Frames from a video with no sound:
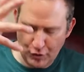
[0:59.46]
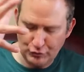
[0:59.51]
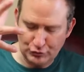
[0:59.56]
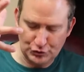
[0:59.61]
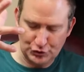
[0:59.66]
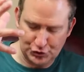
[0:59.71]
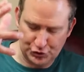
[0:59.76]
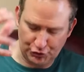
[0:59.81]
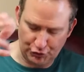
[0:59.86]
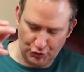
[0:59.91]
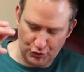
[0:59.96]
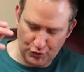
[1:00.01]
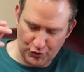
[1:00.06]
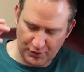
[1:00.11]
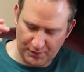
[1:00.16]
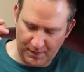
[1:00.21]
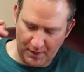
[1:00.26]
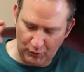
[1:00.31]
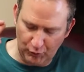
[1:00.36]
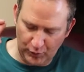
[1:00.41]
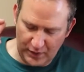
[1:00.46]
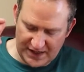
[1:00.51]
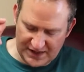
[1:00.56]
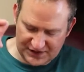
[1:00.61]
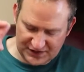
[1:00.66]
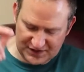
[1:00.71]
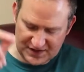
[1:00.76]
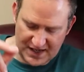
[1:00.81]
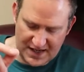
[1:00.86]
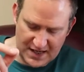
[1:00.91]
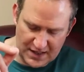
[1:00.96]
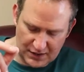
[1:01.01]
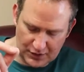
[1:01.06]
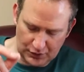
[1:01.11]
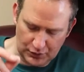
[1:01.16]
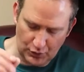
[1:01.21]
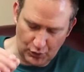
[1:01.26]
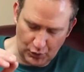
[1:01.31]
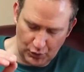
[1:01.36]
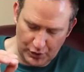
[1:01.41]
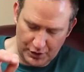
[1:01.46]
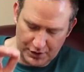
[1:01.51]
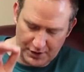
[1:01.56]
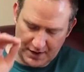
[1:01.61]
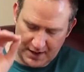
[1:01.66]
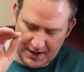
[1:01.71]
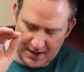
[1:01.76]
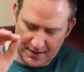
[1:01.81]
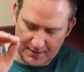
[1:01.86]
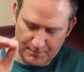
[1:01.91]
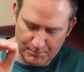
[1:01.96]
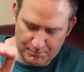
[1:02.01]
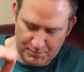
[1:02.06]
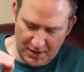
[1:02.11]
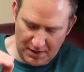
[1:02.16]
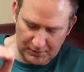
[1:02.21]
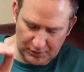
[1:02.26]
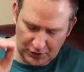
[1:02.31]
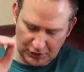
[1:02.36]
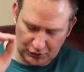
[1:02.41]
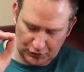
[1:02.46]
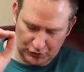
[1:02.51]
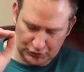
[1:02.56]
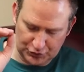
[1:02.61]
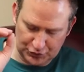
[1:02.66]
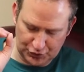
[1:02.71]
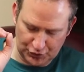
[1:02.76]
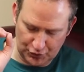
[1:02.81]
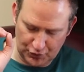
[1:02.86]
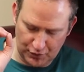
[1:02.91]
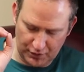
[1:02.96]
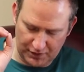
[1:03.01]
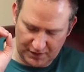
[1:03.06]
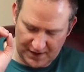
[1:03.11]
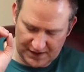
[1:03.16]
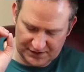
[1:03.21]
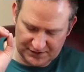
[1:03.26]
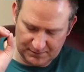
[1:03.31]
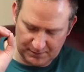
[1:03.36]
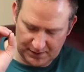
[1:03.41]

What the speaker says: own truth, but we seek, Lord, biblical truth as